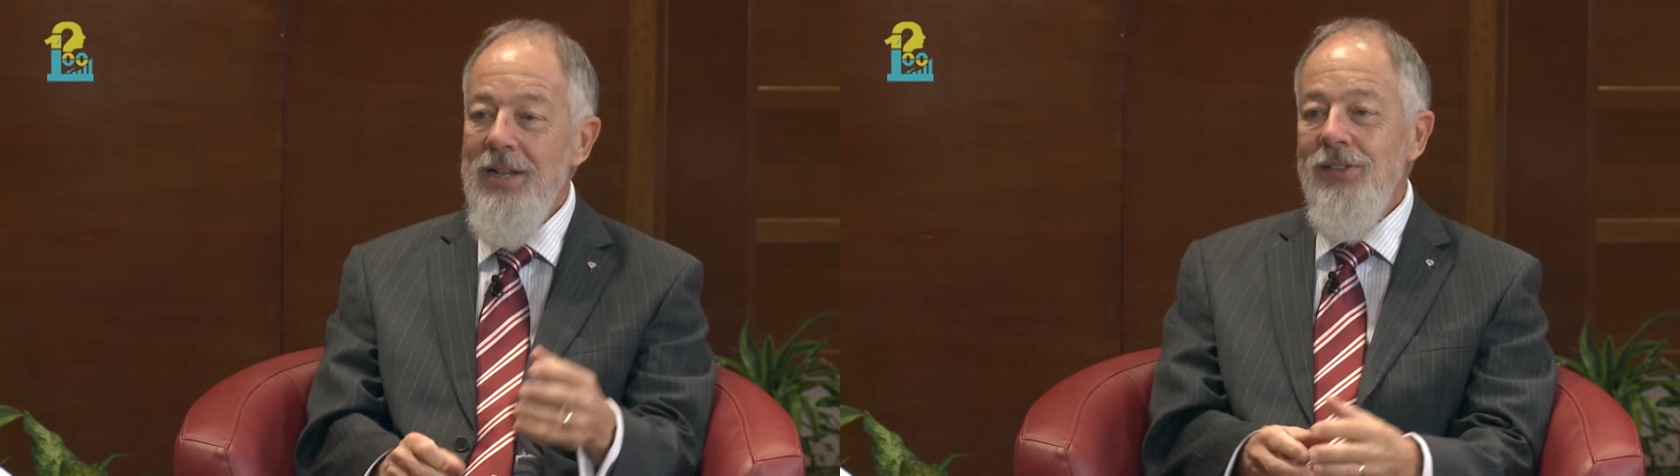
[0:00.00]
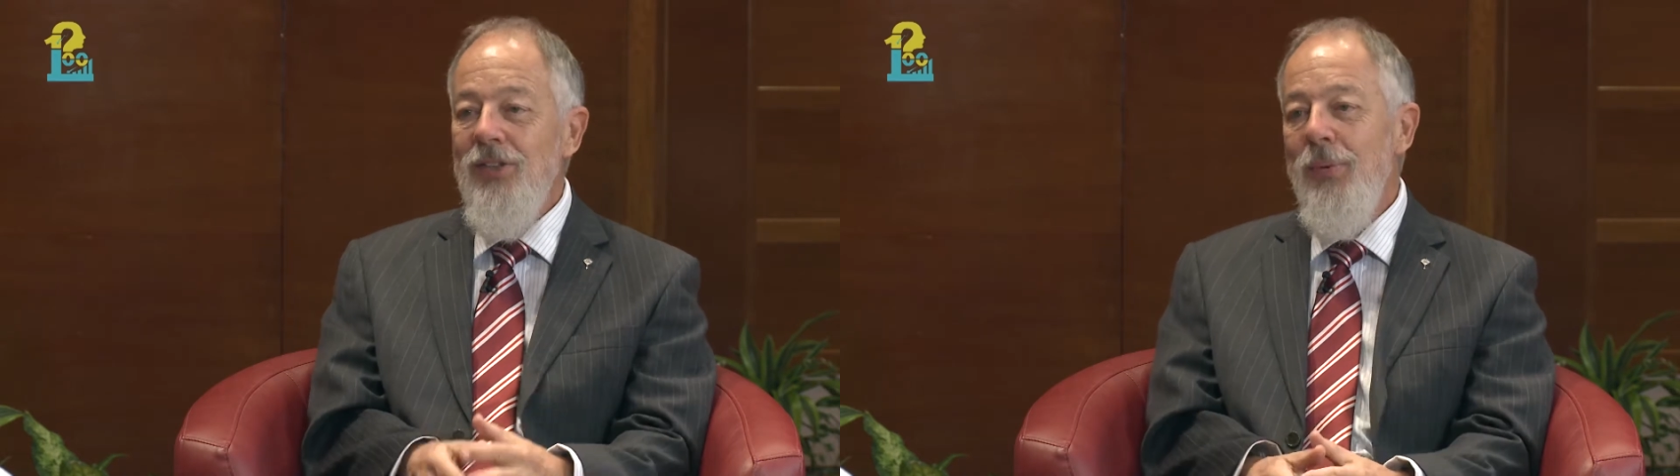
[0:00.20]

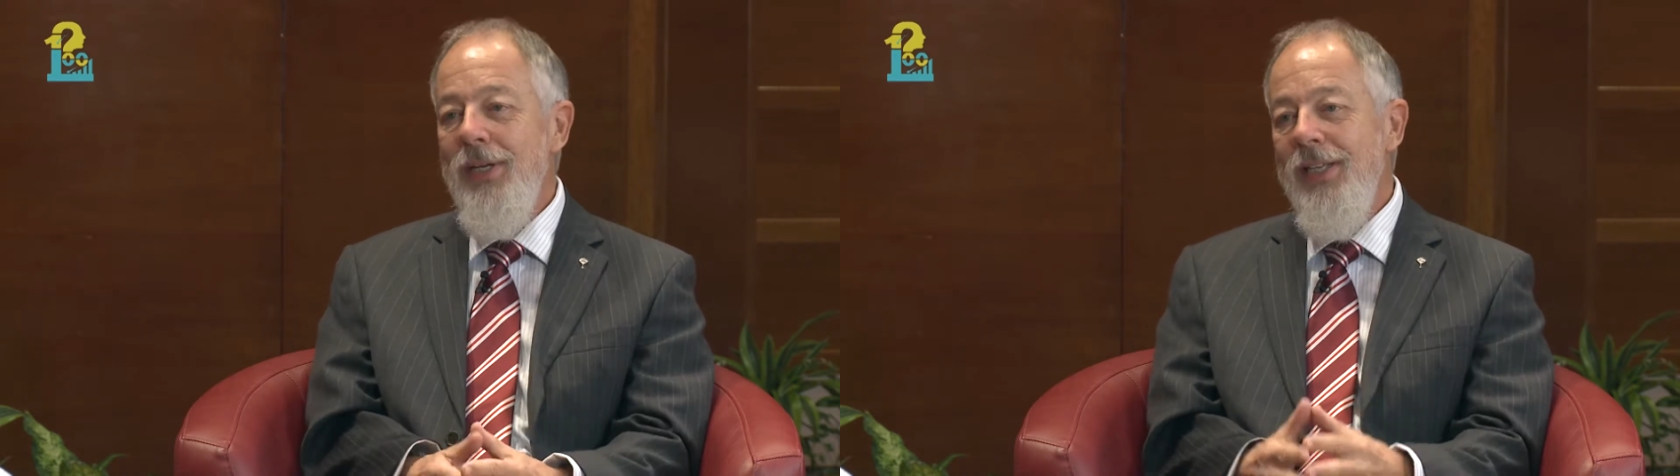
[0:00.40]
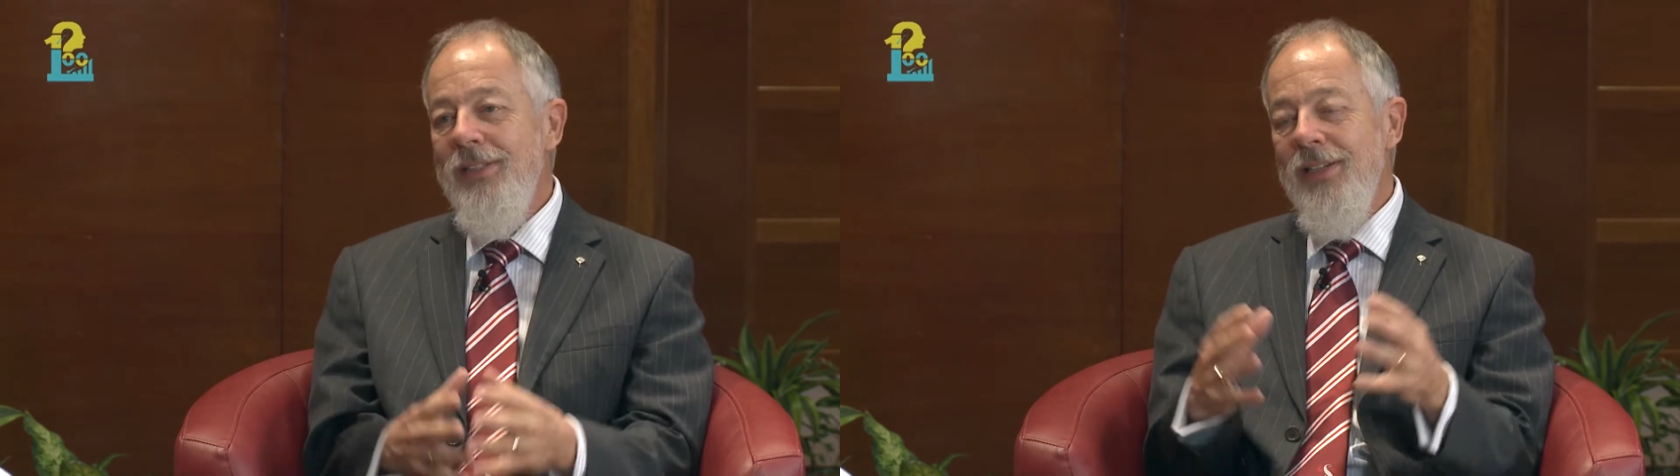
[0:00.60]
So we
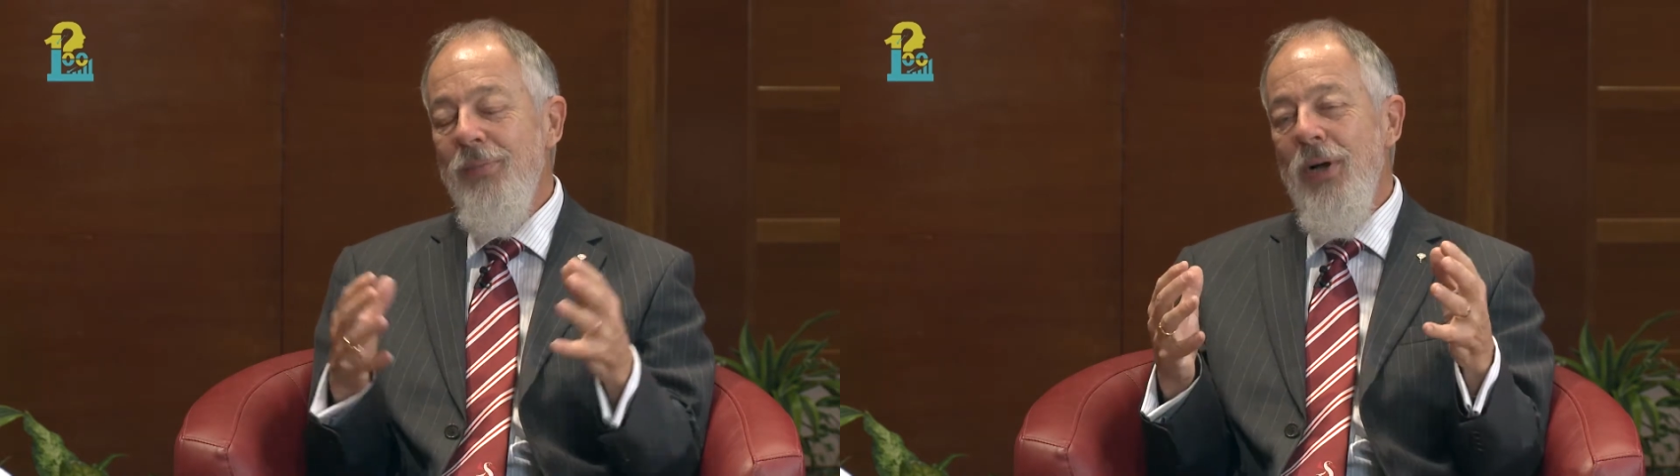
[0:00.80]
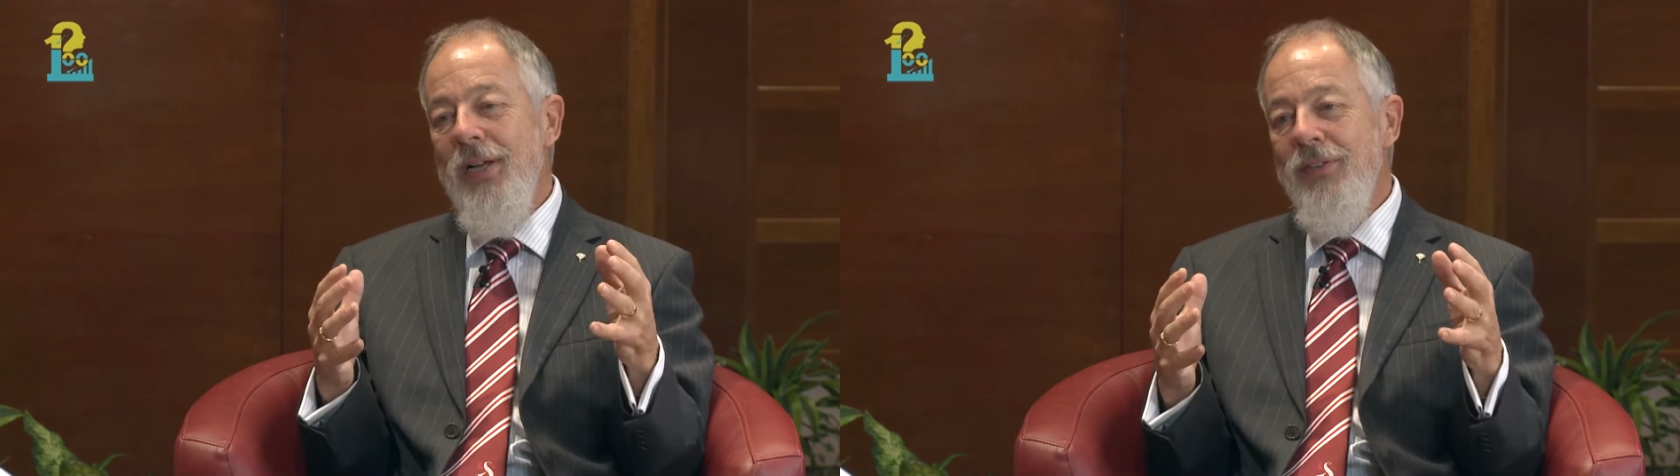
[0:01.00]
need
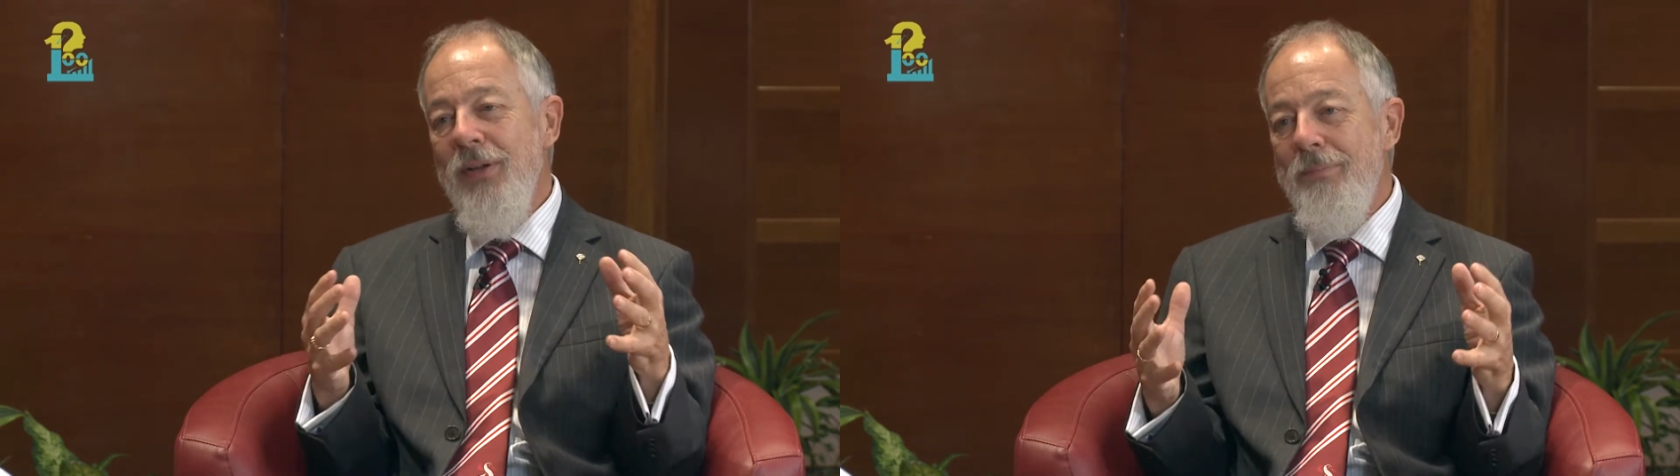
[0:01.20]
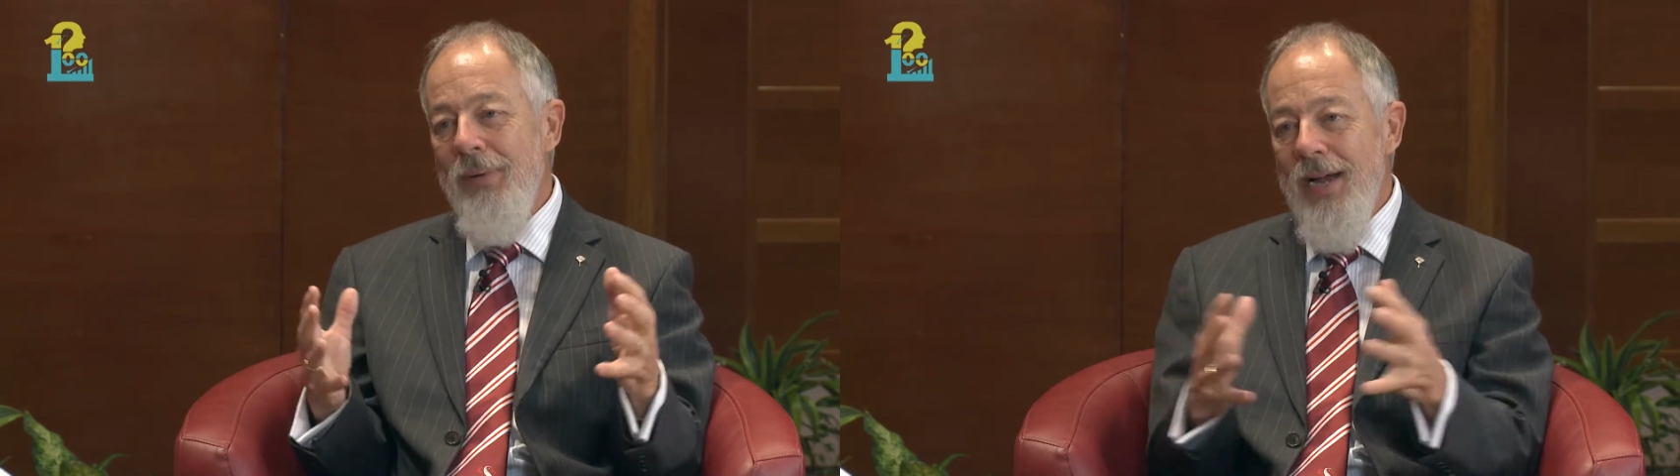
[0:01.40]
some way of
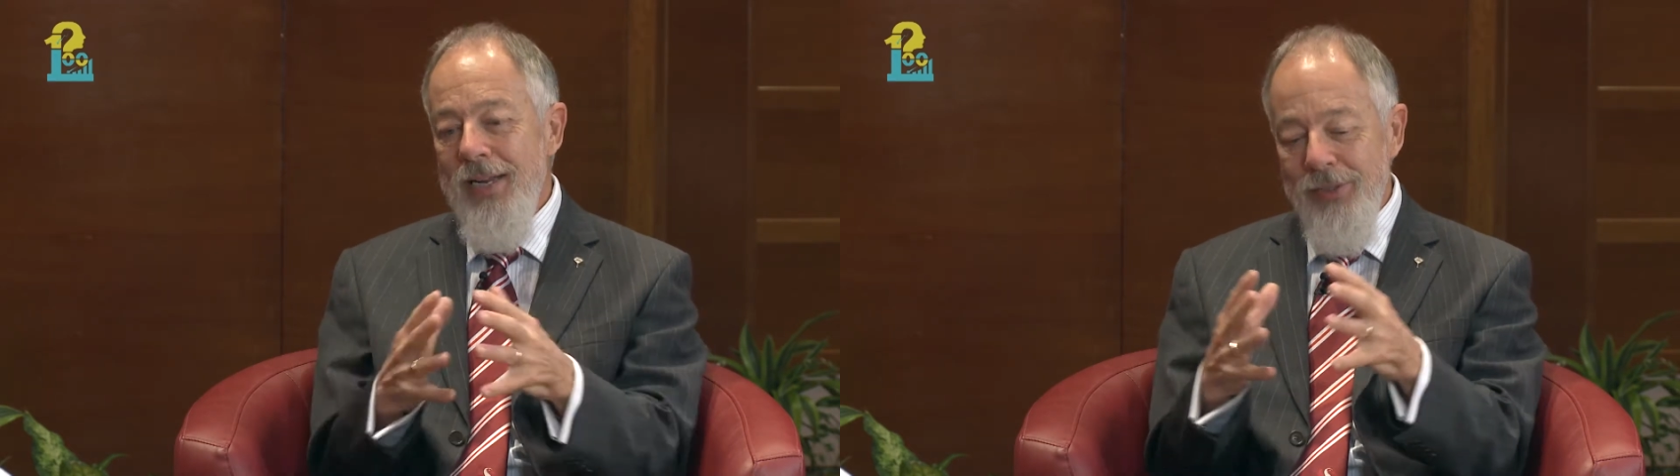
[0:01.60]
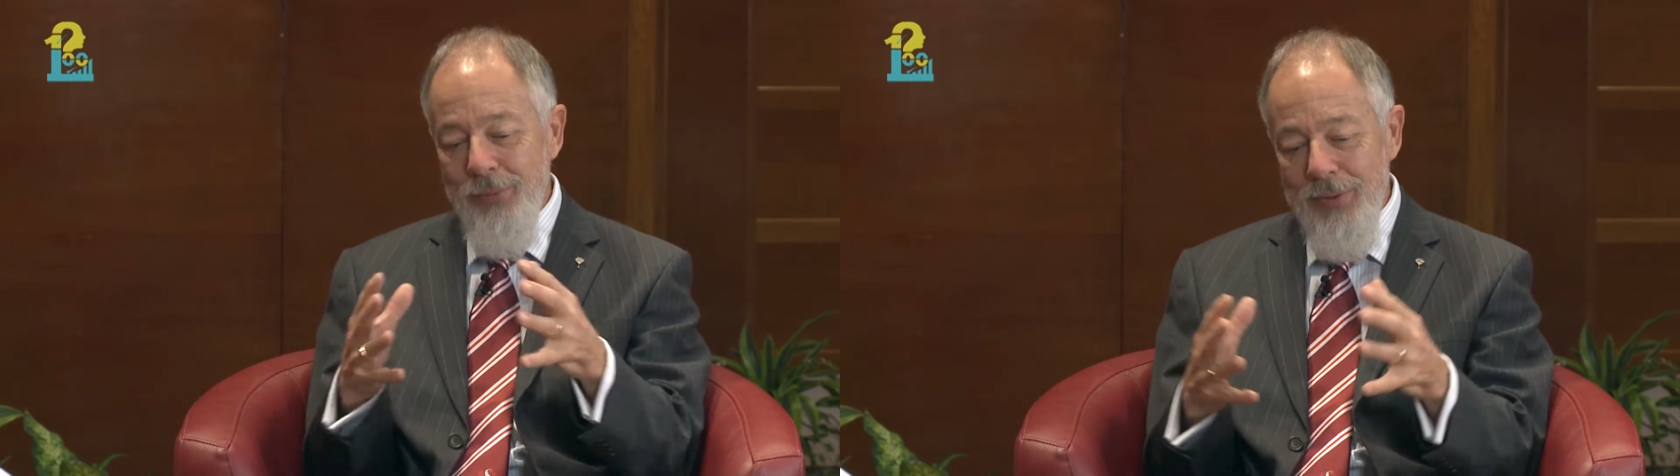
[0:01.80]

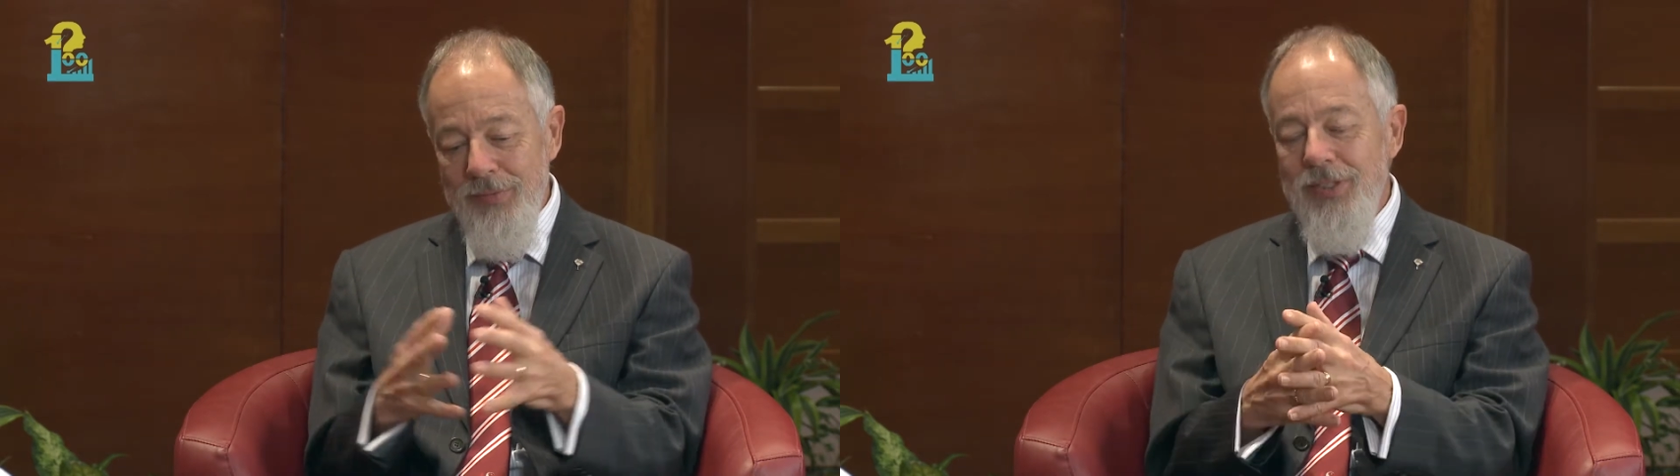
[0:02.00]
combining all of